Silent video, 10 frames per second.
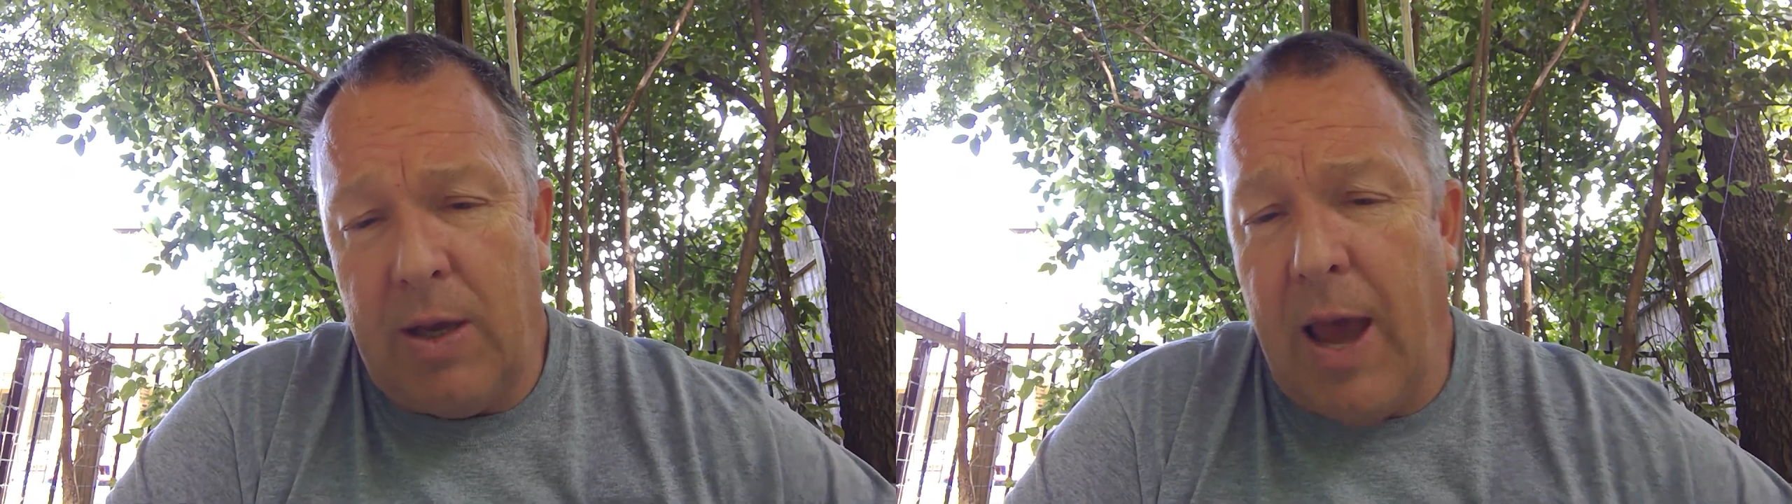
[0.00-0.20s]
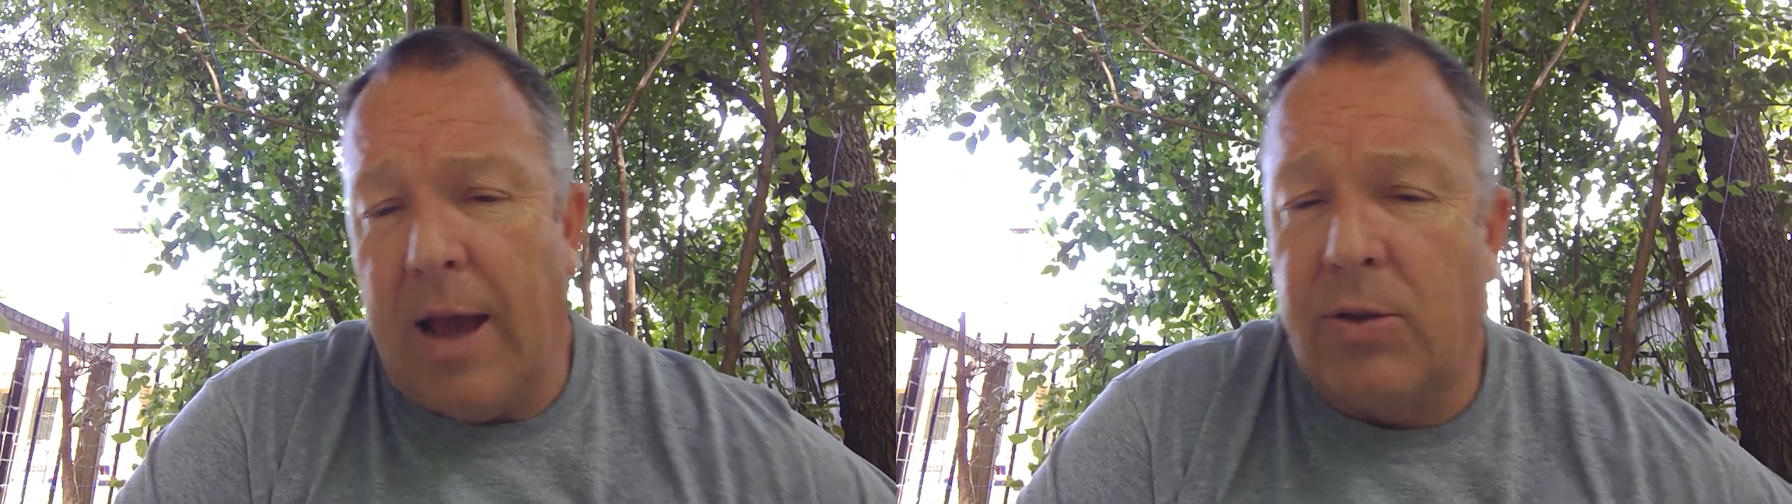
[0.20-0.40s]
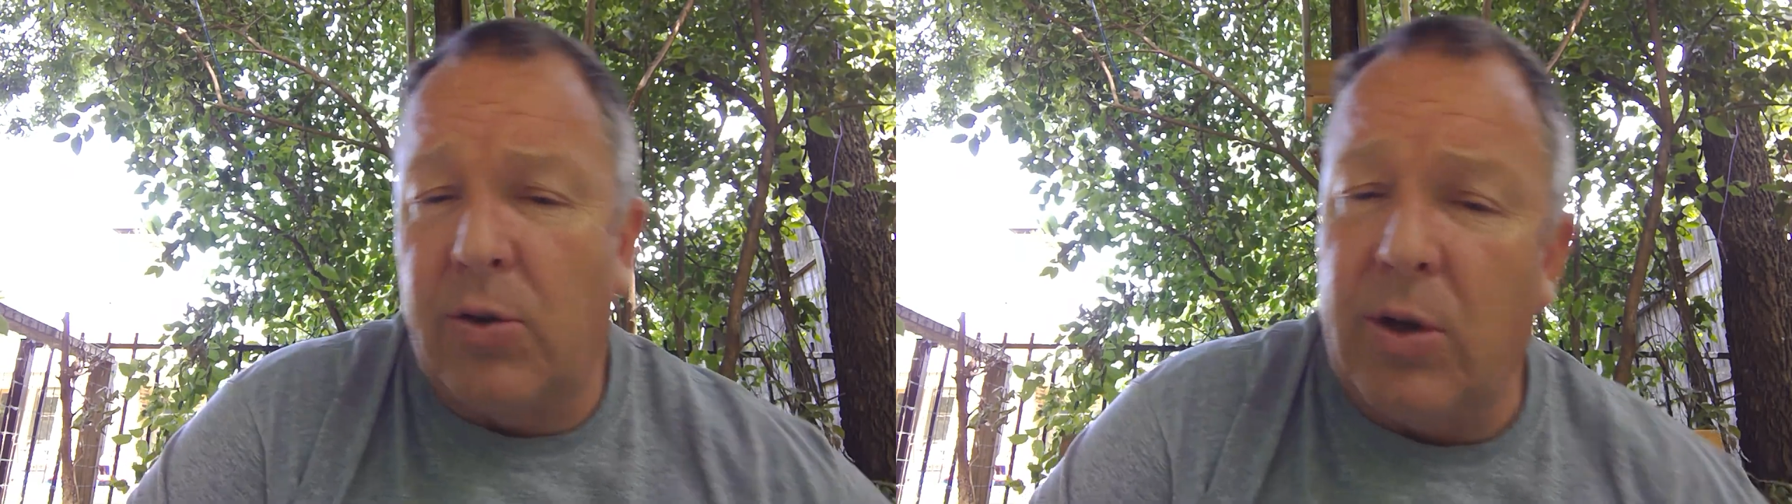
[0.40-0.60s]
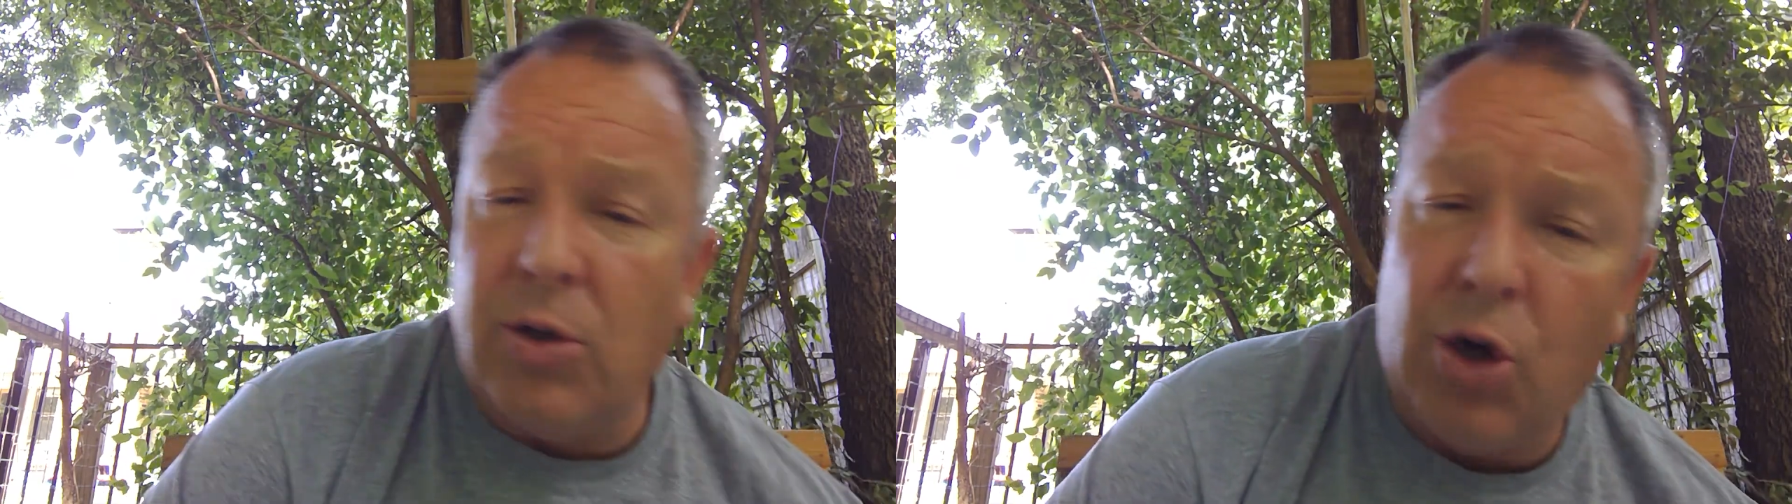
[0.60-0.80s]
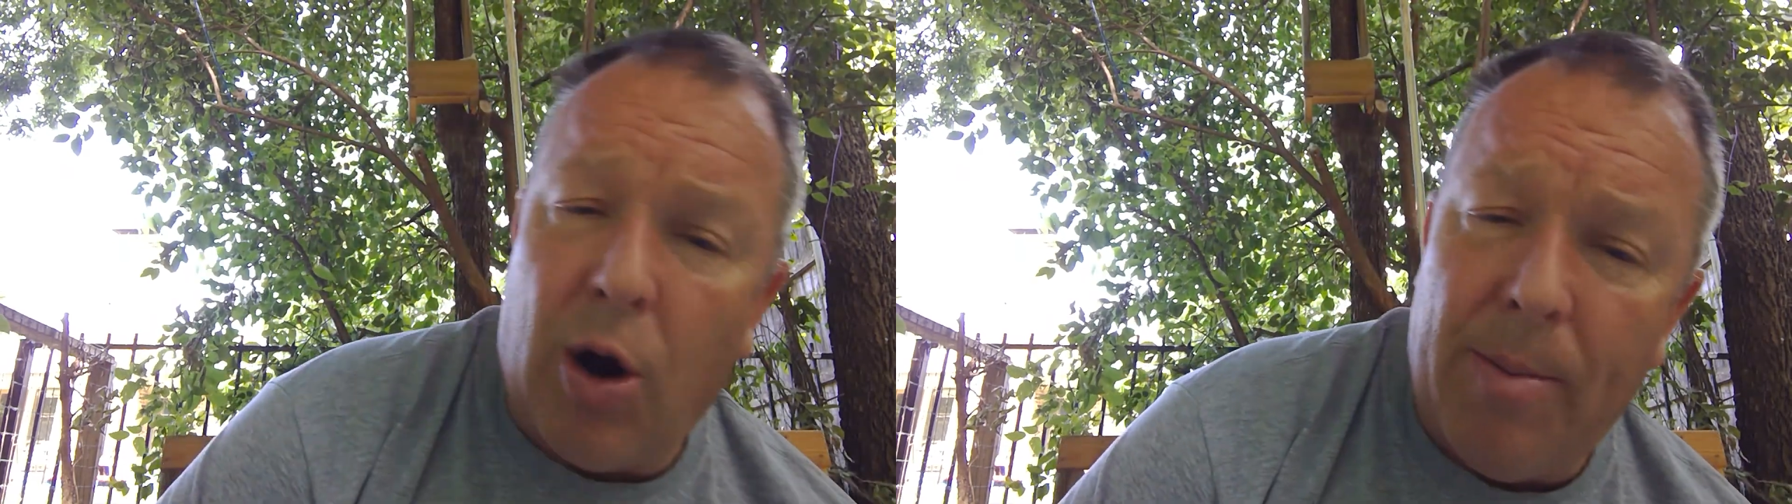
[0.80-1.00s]
castle in
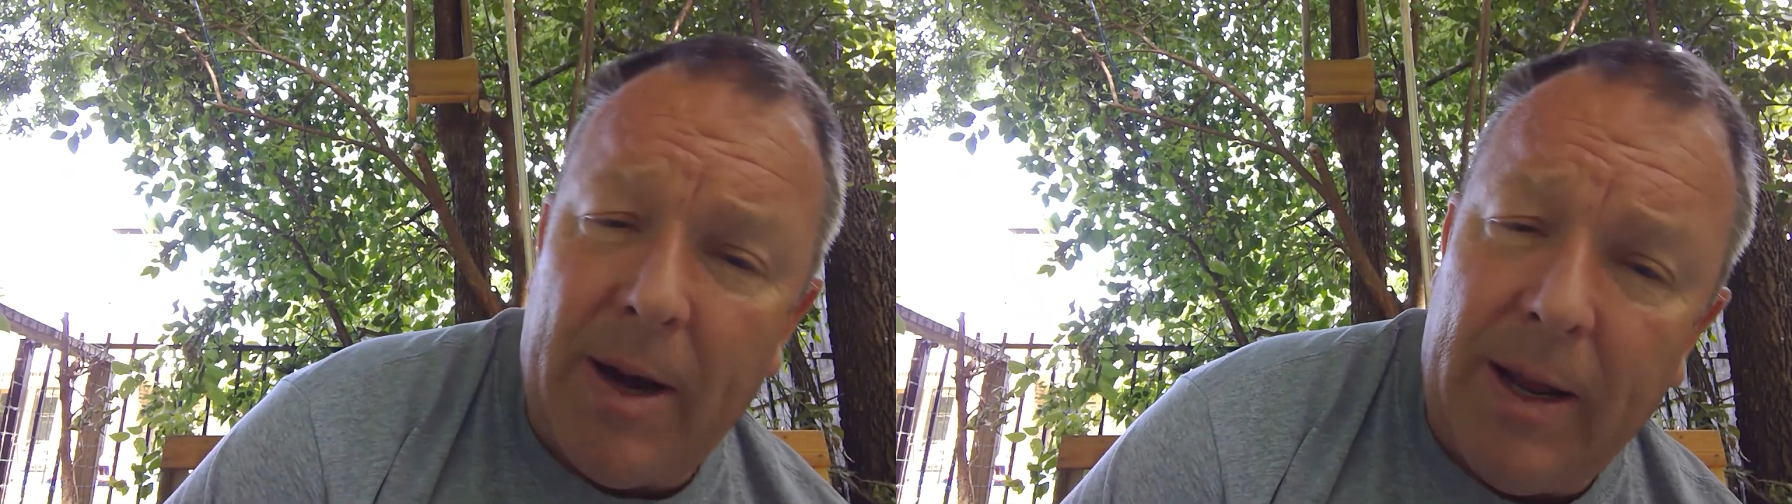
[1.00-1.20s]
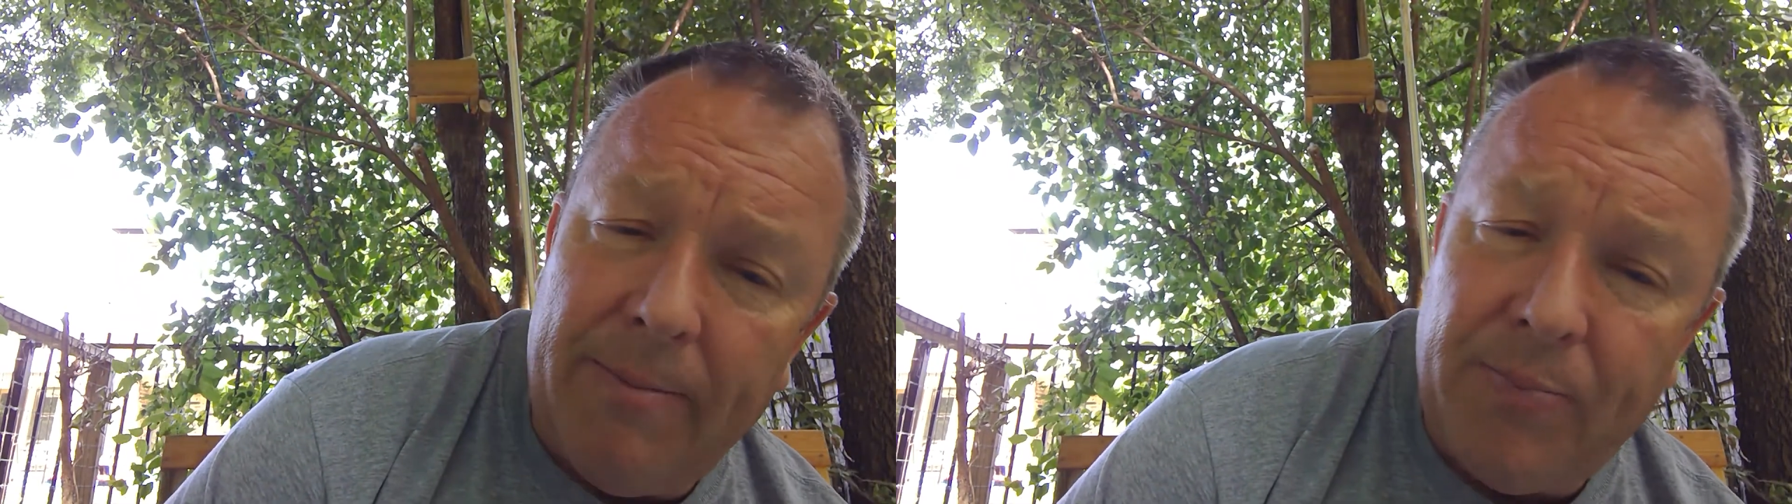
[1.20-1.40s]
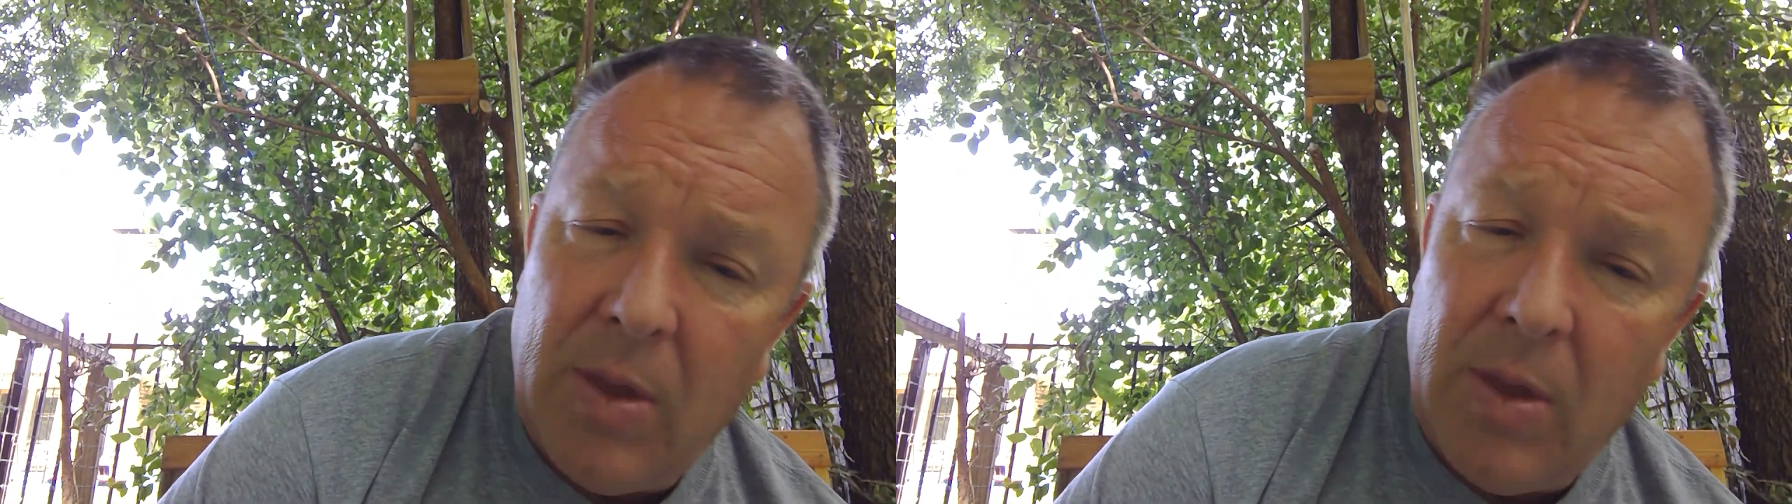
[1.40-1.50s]
germany